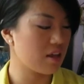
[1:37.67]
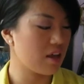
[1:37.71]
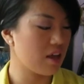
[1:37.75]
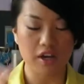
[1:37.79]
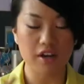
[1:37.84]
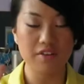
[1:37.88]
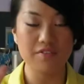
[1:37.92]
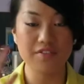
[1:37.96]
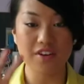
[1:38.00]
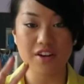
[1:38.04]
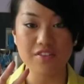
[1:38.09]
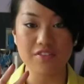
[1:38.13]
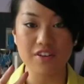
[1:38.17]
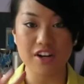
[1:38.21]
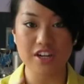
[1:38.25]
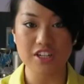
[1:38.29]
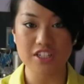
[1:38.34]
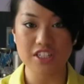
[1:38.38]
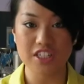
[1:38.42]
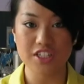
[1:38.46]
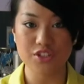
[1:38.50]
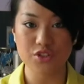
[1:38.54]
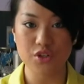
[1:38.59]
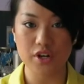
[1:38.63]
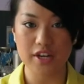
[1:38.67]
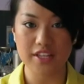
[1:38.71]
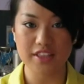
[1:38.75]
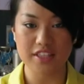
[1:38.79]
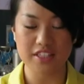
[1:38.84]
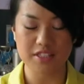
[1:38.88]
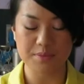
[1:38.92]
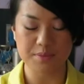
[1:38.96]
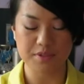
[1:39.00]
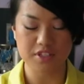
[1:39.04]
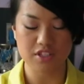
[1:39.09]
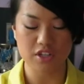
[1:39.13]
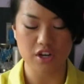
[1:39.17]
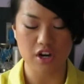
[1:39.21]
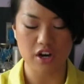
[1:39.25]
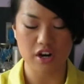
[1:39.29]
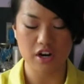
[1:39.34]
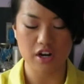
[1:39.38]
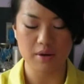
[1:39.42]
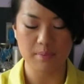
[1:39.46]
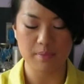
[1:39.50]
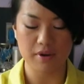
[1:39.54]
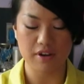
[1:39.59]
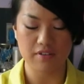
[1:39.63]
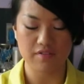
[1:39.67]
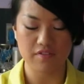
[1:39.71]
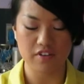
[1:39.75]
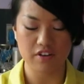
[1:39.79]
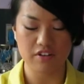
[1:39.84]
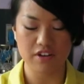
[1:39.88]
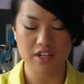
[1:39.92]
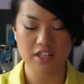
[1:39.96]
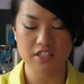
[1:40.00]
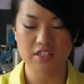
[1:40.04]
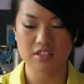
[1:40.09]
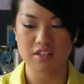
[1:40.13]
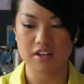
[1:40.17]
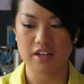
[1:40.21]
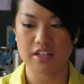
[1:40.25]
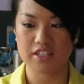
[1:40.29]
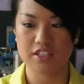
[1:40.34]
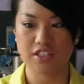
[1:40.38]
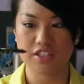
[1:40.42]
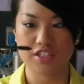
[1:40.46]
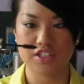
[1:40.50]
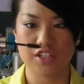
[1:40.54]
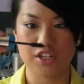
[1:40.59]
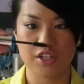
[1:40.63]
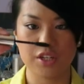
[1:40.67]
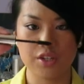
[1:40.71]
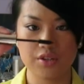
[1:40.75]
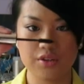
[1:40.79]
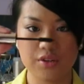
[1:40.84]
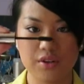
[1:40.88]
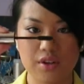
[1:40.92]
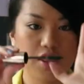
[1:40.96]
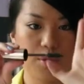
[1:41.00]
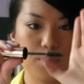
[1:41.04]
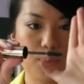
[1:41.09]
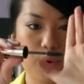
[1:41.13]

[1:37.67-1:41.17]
I've never actually tried this mascara, but I'm very excited to. The